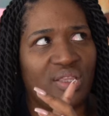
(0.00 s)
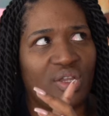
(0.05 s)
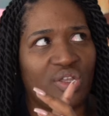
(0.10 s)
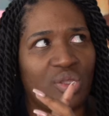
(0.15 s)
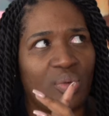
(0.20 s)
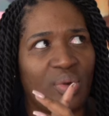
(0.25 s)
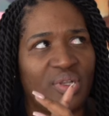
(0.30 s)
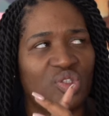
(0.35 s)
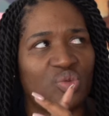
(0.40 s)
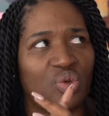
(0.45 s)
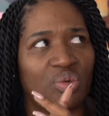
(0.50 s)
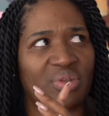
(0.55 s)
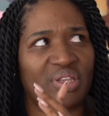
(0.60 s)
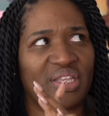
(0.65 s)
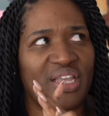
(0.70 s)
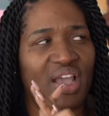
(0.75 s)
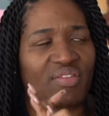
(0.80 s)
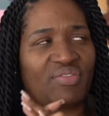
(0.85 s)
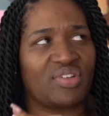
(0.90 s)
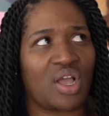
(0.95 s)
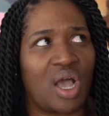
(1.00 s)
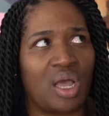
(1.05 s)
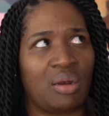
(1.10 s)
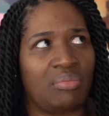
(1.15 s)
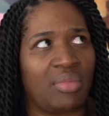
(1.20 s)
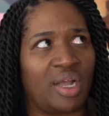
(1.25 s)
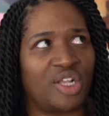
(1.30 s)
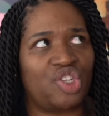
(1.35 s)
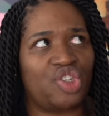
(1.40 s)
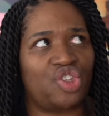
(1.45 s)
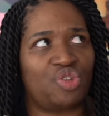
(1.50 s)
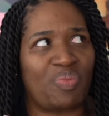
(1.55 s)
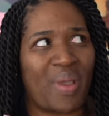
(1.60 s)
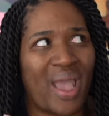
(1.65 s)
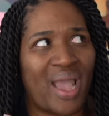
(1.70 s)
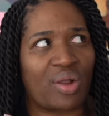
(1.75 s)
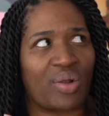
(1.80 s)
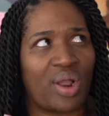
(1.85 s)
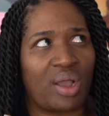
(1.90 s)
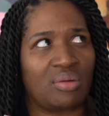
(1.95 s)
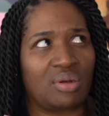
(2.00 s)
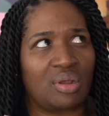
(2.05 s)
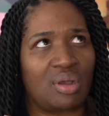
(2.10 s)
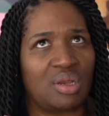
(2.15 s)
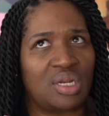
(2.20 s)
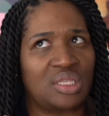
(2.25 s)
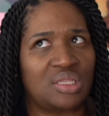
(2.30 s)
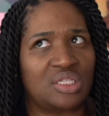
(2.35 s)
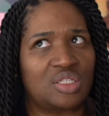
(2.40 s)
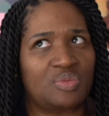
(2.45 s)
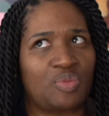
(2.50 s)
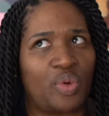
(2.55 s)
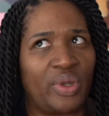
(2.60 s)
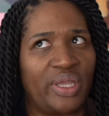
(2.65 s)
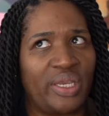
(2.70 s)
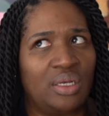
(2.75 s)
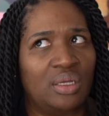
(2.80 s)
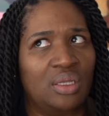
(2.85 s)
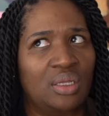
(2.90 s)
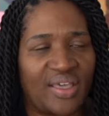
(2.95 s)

They're the ones we really haven't gotten much background on at this point.